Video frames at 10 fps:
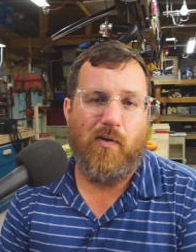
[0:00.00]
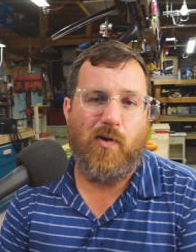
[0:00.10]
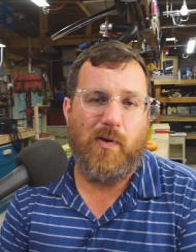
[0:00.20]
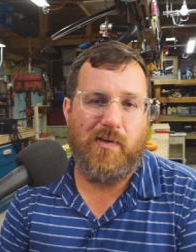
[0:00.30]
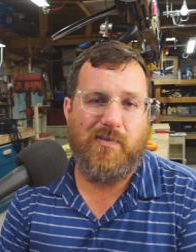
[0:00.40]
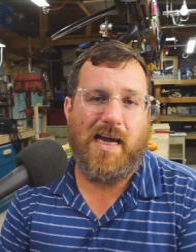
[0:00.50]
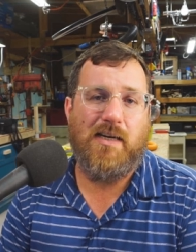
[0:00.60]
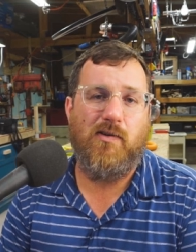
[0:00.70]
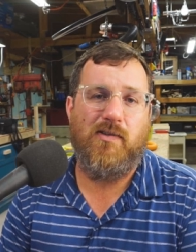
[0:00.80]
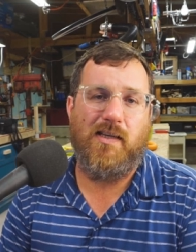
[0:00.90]
although it is
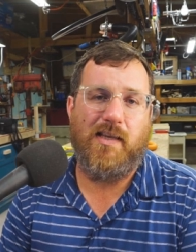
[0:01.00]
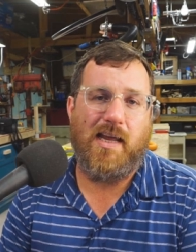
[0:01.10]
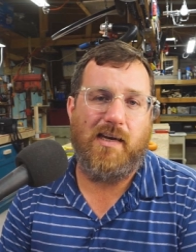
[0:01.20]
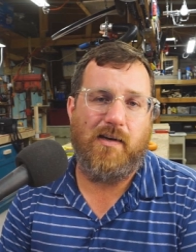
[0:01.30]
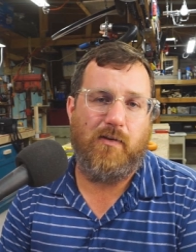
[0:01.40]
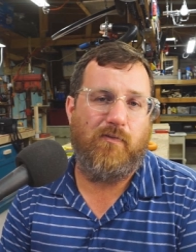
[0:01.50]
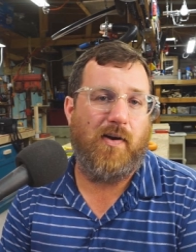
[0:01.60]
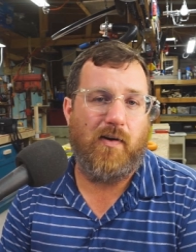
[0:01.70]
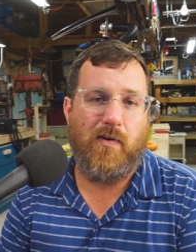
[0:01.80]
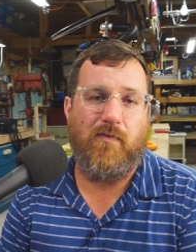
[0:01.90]
dangerous in that it is
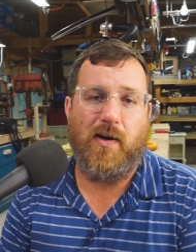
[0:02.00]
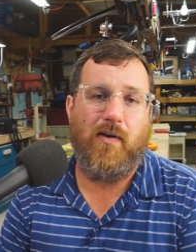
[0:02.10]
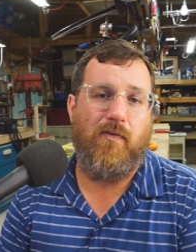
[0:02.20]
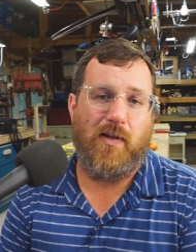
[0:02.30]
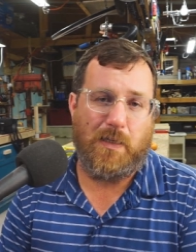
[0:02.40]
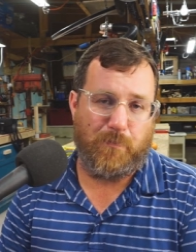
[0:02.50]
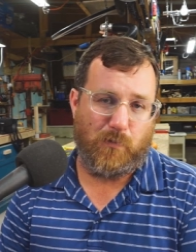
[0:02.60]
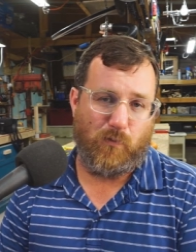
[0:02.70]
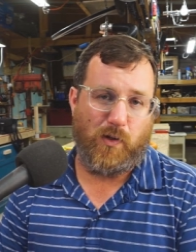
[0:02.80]
very, very flammable,